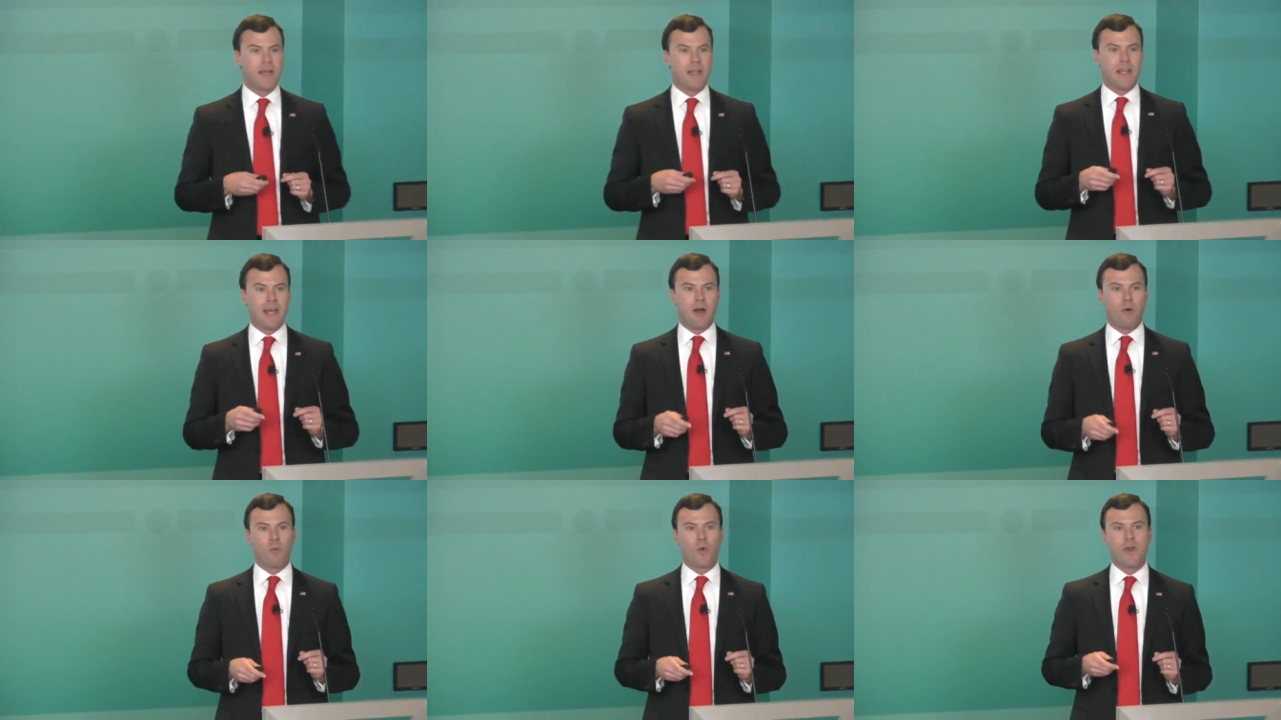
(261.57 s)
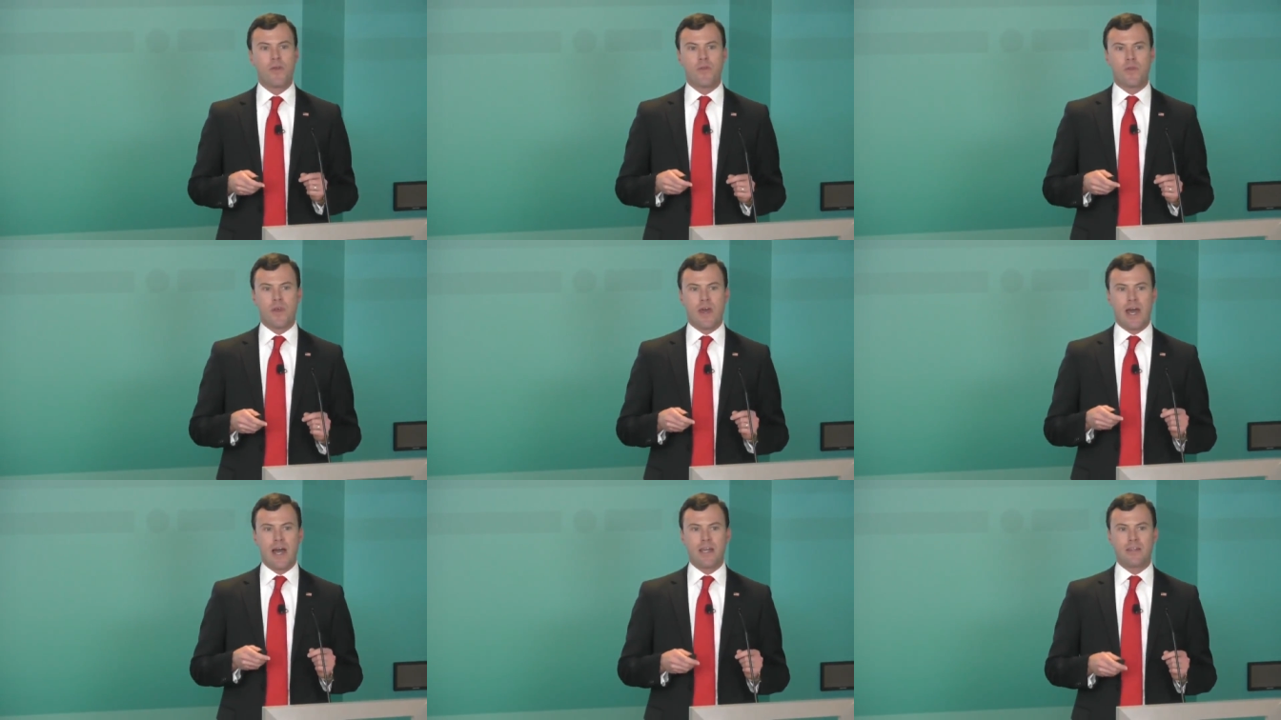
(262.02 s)
Now,
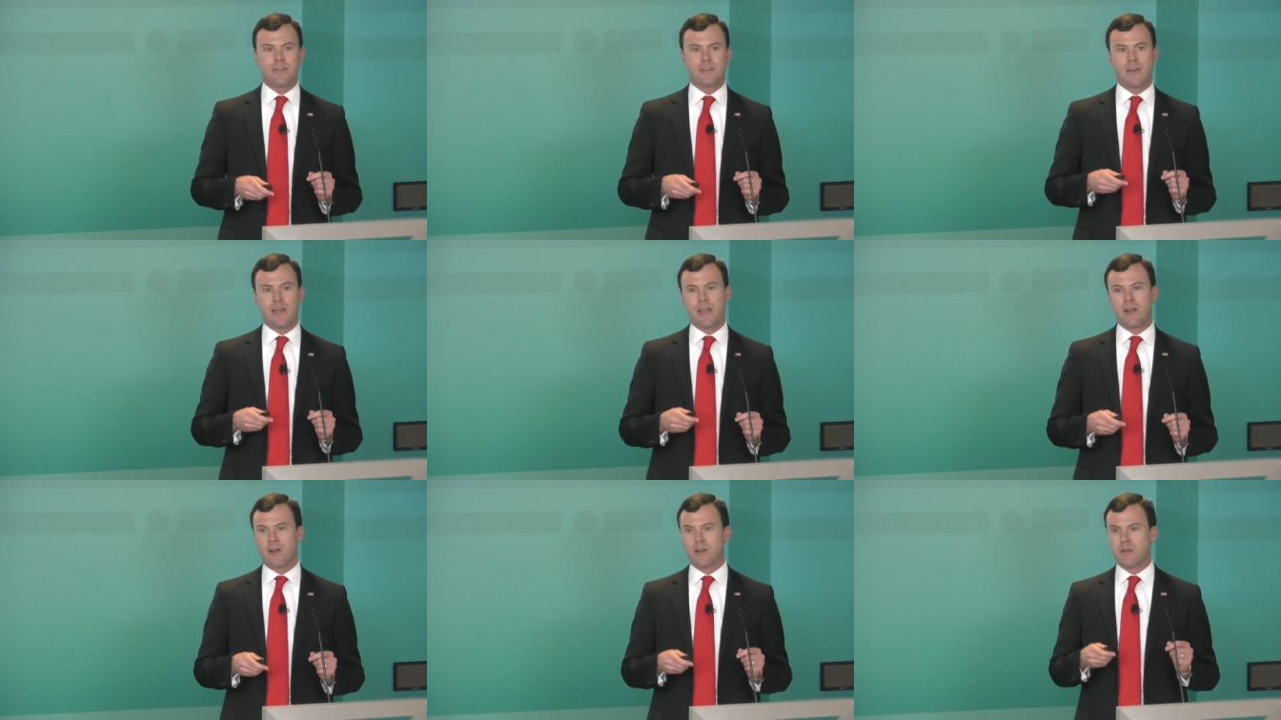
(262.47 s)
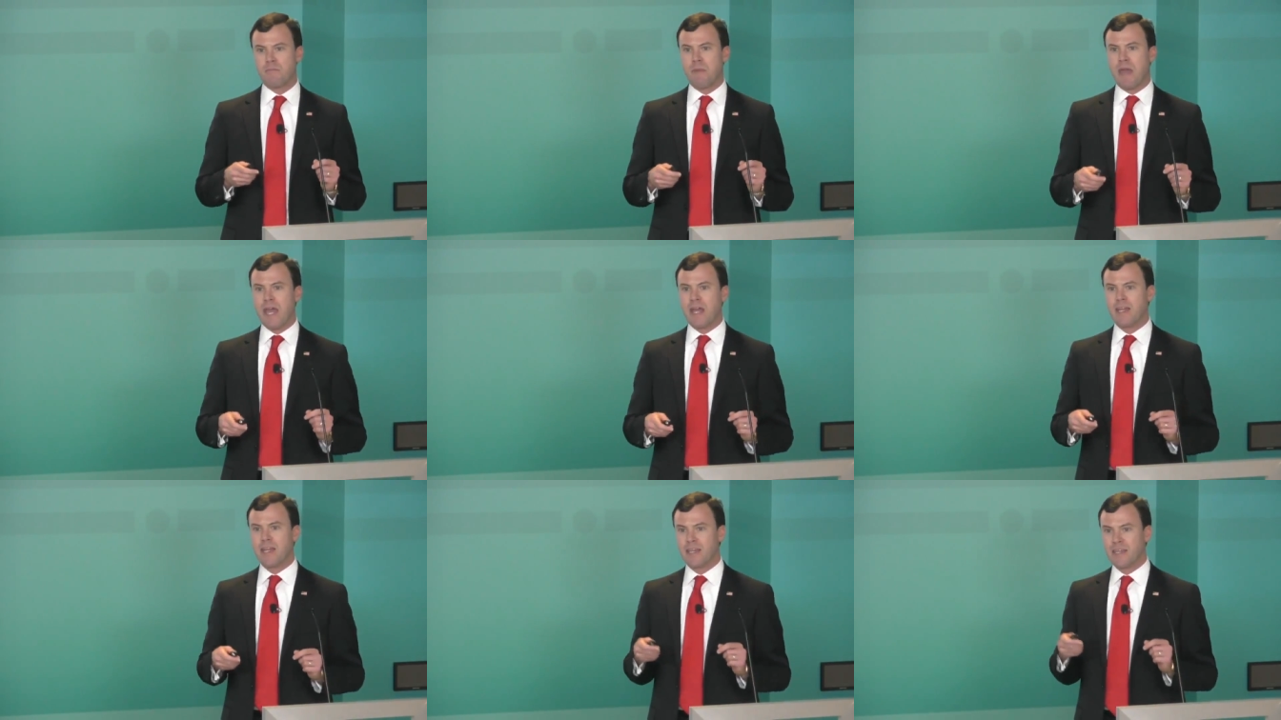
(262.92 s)
with that, they are
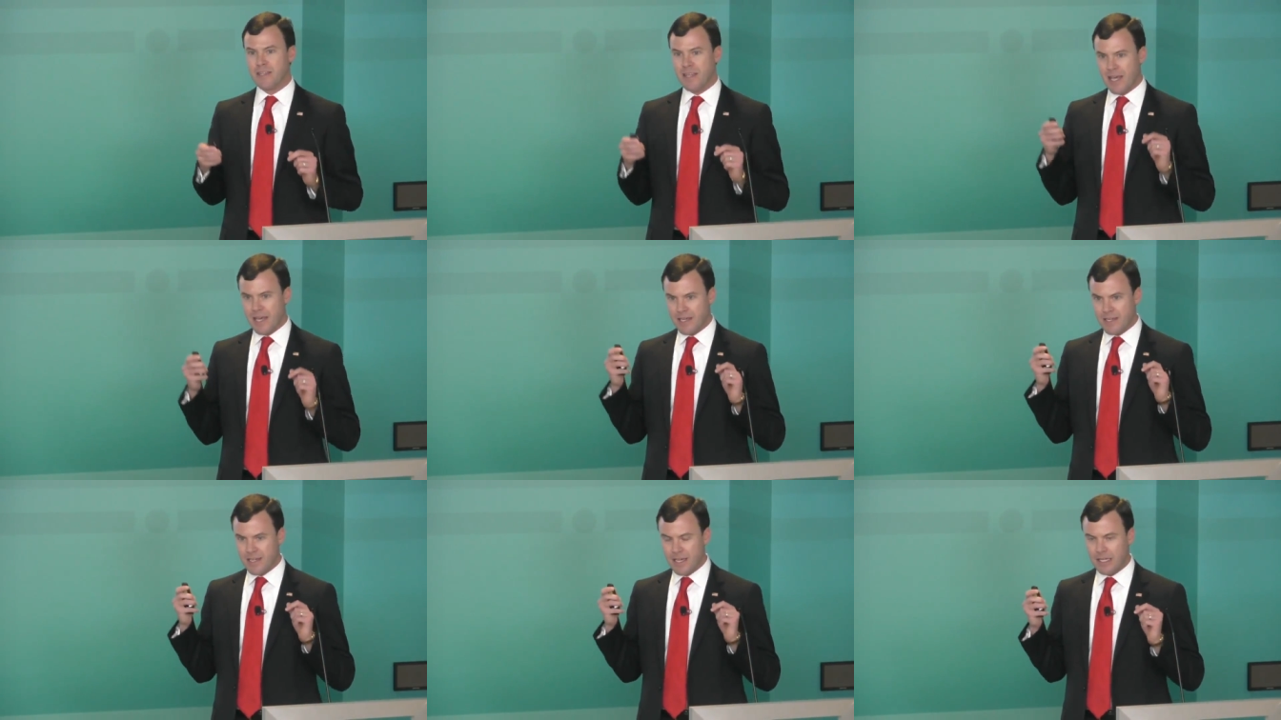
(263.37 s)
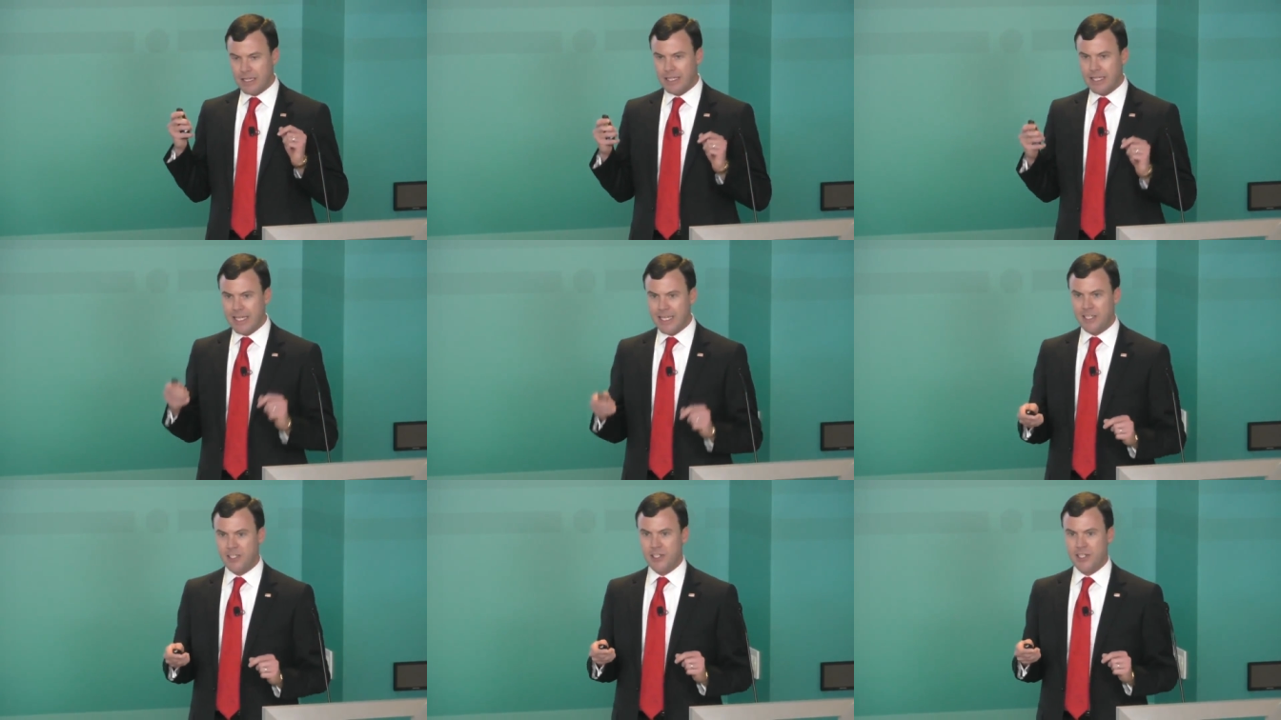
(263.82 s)
demanding that
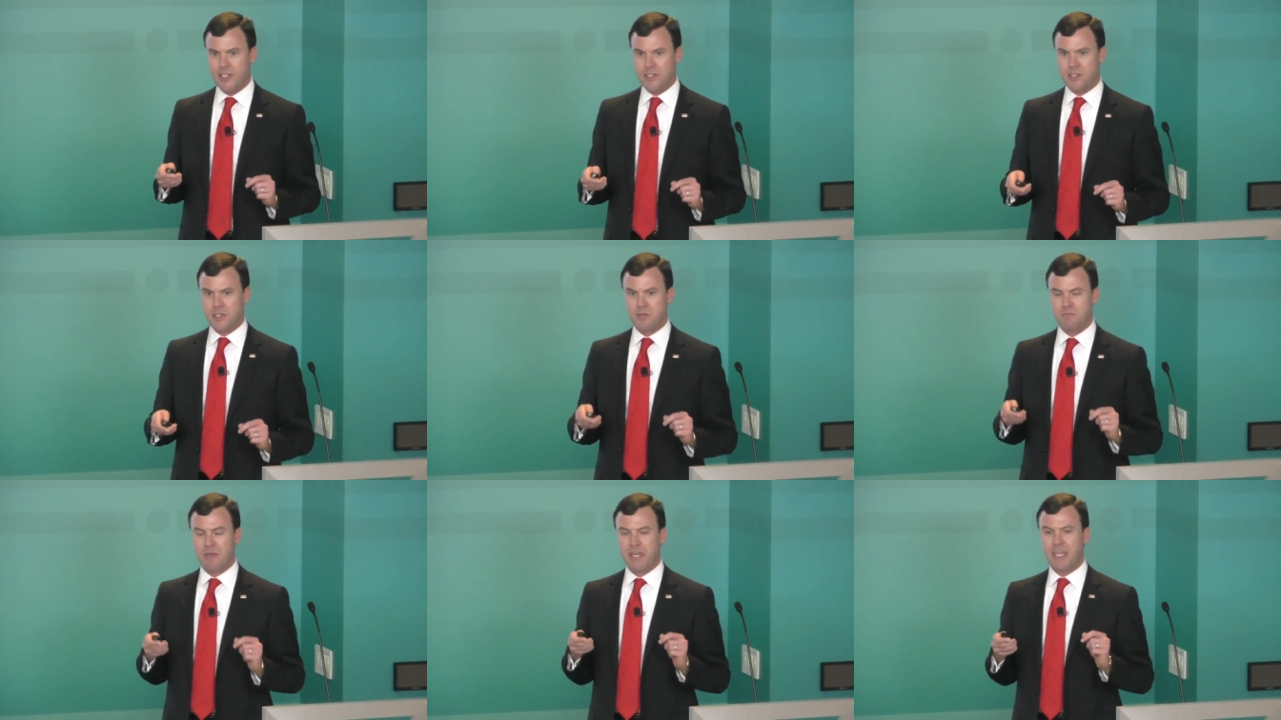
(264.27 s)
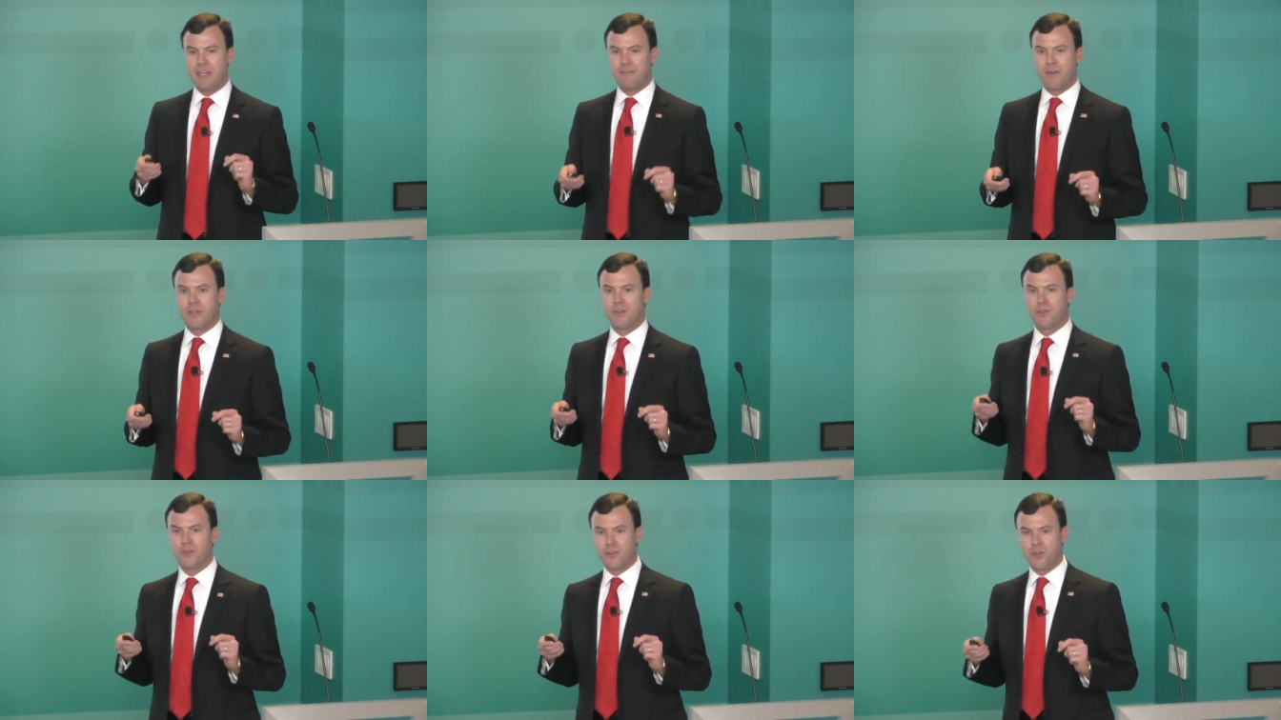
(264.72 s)
allegiance be
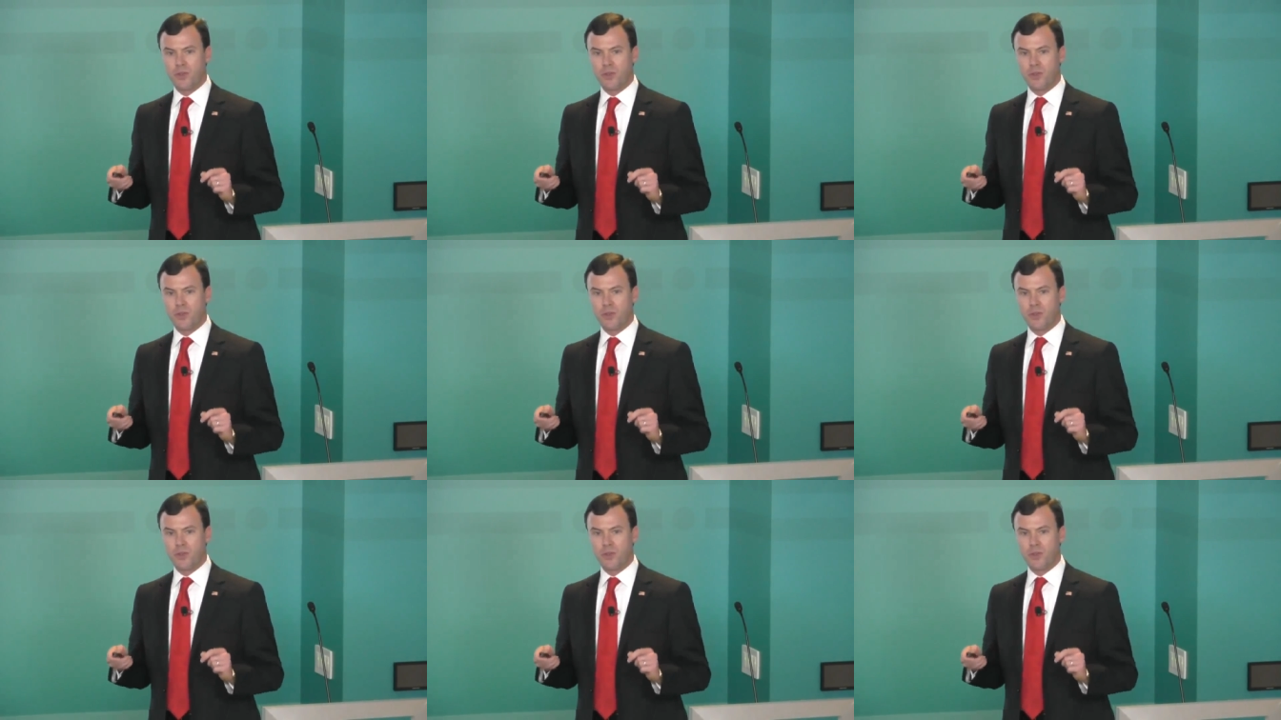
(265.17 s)
given